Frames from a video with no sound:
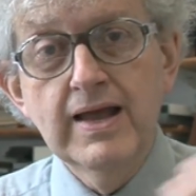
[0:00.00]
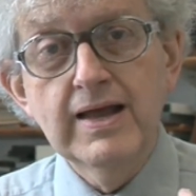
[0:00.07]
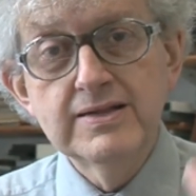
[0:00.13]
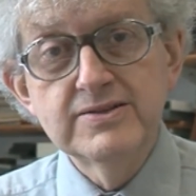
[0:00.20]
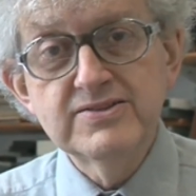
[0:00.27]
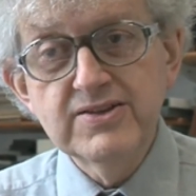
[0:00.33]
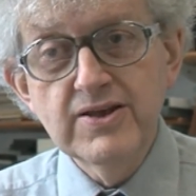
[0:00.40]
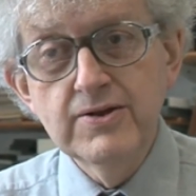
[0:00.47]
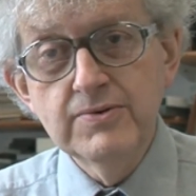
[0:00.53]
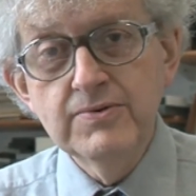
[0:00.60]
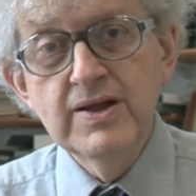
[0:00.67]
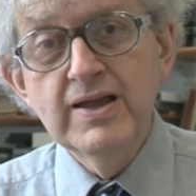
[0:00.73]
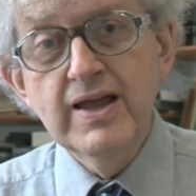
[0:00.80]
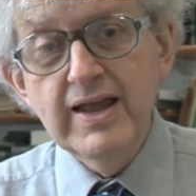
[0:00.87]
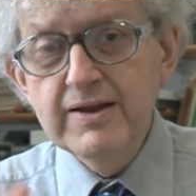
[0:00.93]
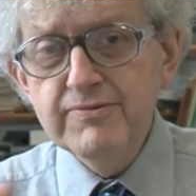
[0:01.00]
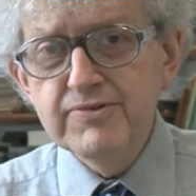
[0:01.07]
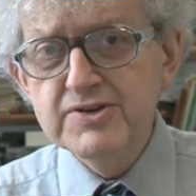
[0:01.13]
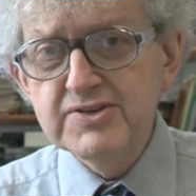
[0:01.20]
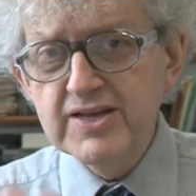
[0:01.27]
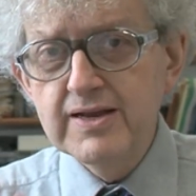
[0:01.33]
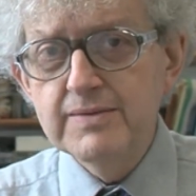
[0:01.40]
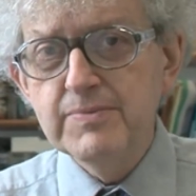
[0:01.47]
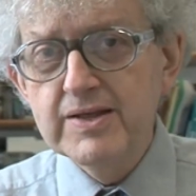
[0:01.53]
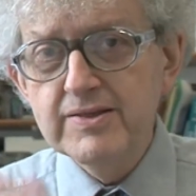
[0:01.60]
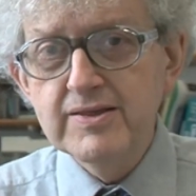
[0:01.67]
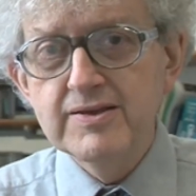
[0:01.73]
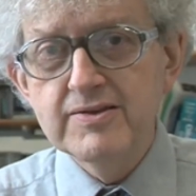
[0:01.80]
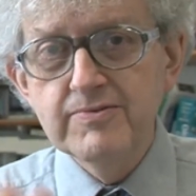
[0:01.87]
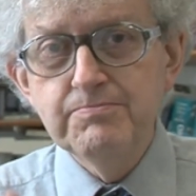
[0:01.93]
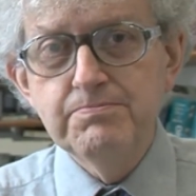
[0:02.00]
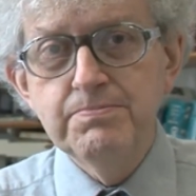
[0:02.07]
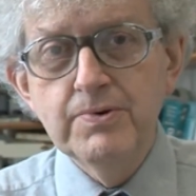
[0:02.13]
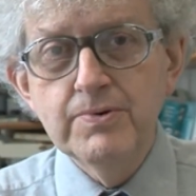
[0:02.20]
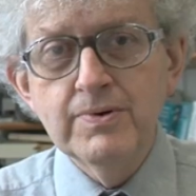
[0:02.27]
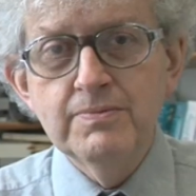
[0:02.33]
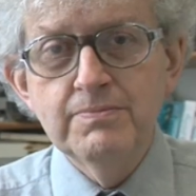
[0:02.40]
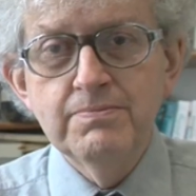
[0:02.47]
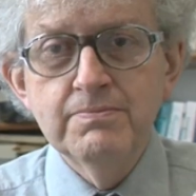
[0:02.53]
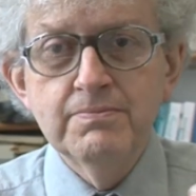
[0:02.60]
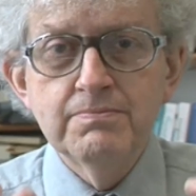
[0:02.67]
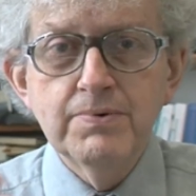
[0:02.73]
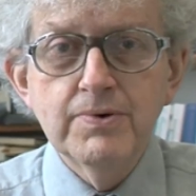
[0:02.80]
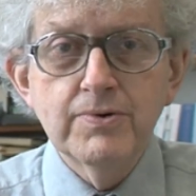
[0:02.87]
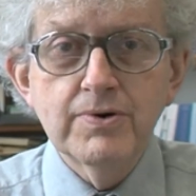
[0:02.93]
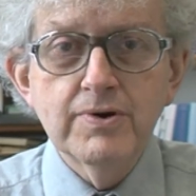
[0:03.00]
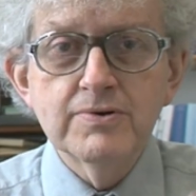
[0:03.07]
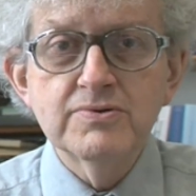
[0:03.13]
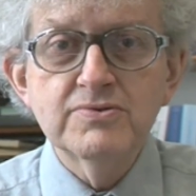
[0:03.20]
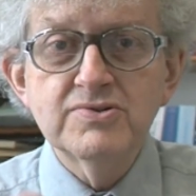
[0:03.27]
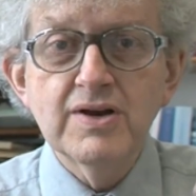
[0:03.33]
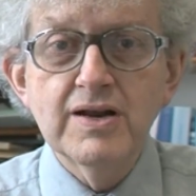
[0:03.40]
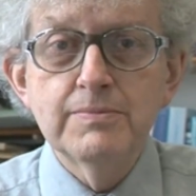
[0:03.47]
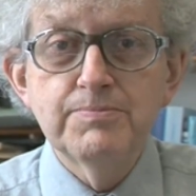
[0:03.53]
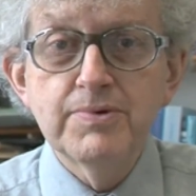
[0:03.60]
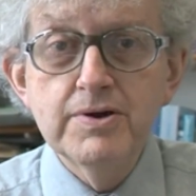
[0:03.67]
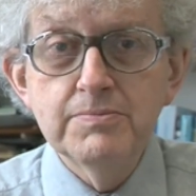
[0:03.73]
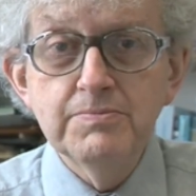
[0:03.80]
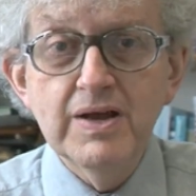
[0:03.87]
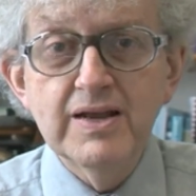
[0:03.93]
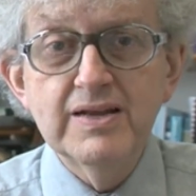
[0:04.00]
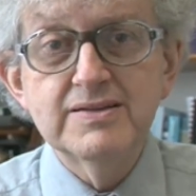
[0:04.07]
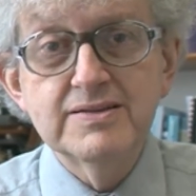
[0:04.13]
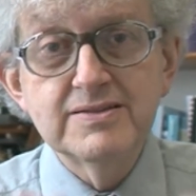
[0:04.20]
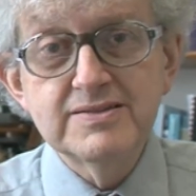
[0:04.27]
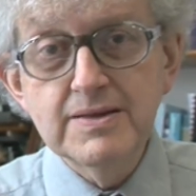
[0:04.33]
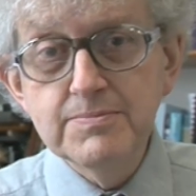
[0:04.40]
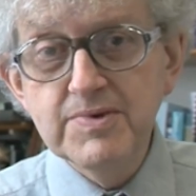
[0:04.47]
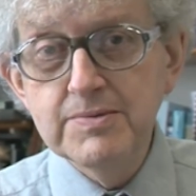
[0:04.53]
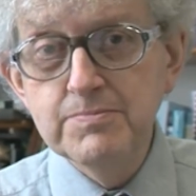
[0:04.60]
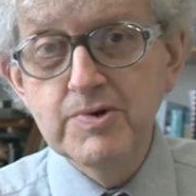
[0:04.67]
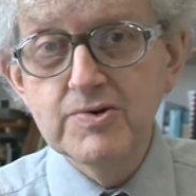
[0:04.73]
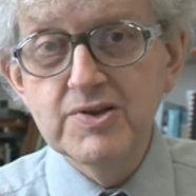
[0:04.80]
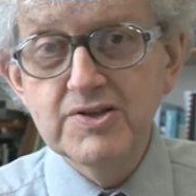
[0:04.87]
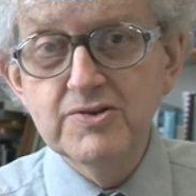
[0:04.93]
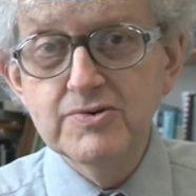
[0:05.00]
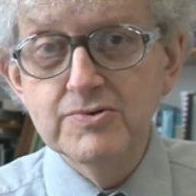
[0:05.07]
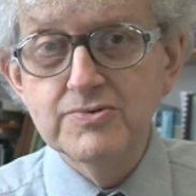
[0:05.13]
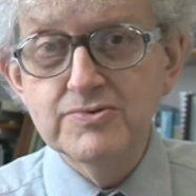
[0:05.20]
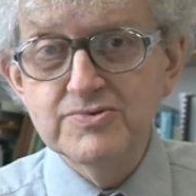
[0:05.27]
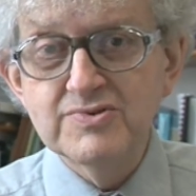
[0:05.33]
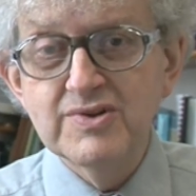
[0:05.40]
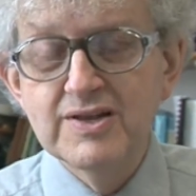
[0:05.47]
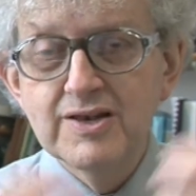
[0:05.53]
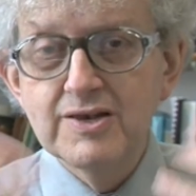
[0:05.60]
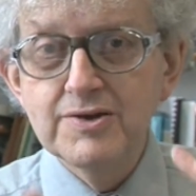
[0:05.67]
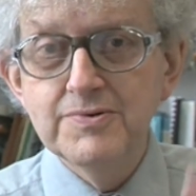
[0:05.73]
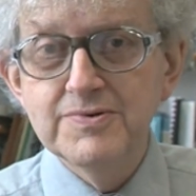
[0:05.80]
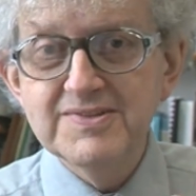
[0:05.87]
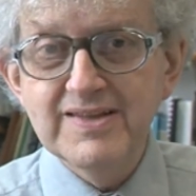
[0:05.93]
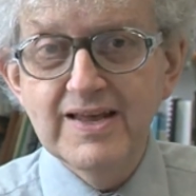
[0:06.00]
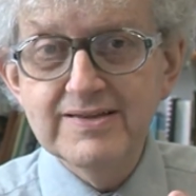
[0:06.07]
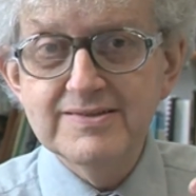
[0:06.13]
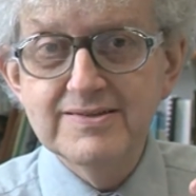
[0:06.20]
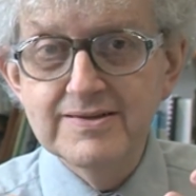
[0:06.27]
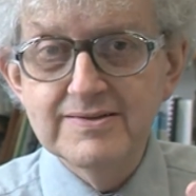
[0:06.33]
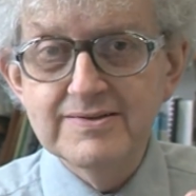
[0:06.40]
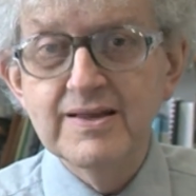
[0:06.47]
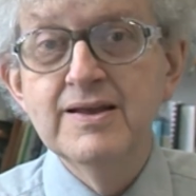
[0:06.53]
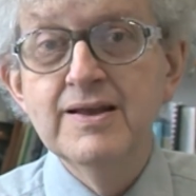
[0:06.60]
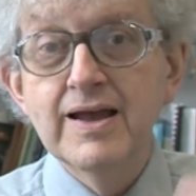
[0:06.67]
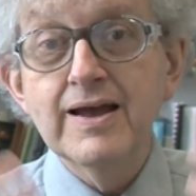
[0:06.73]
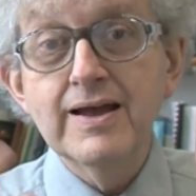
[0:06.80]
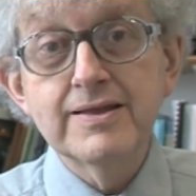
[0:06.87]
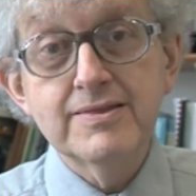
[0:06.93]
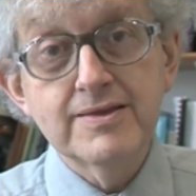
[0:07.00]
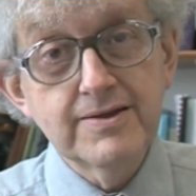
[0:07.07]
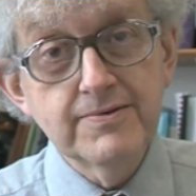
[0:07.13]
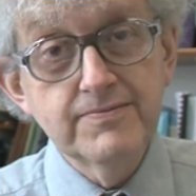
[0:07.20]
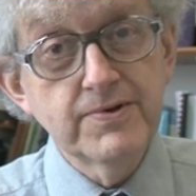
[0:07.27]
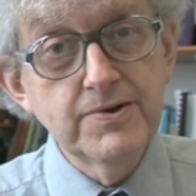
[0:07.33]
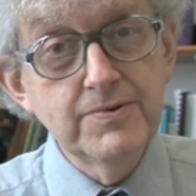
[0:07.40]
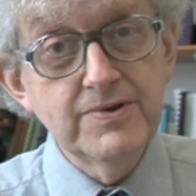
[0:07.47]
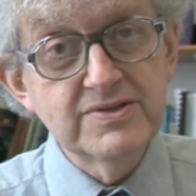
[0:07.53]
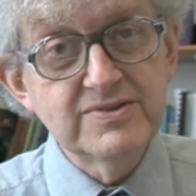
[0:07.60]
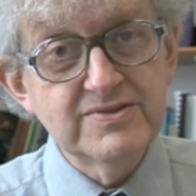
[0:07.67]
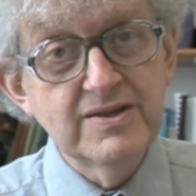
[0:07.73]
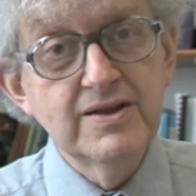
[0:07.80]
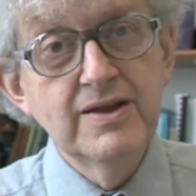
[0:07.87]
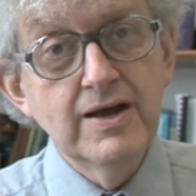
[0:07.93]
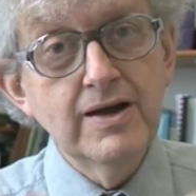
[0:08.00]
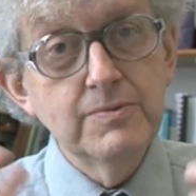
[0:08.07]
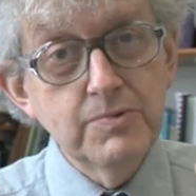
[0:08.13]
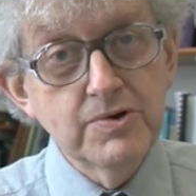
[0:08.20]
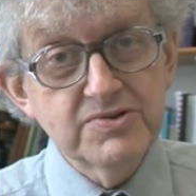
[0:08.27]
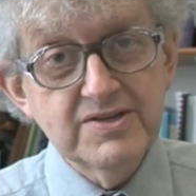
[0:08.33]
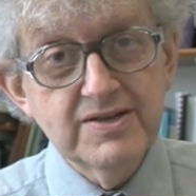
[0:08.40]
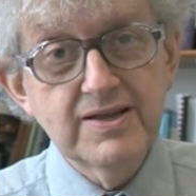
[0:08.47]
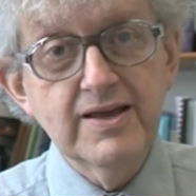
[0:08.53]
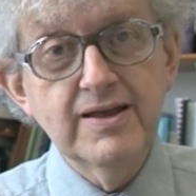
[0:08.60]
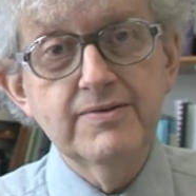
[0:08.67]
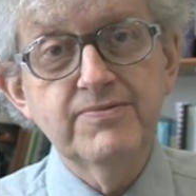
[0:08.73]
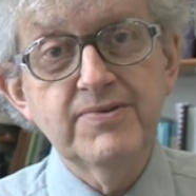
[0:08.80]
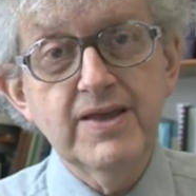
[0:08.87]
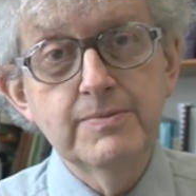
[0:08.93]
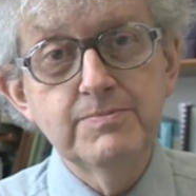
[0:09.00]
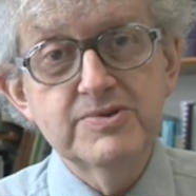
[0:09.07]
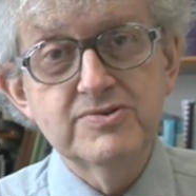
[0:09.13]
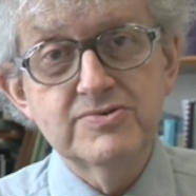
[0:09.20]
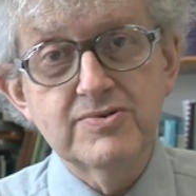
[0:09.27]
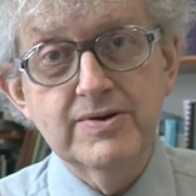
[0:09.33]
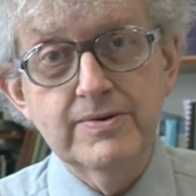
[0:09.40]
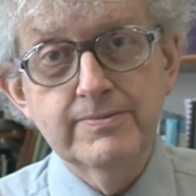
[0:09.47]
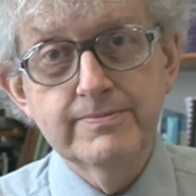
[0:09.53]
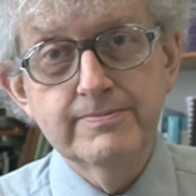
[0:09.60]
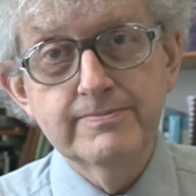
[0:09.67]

And so every time I think of boron tribromide and similar molecules, Lewis acids, I think of Lewis and what he gave chemistry.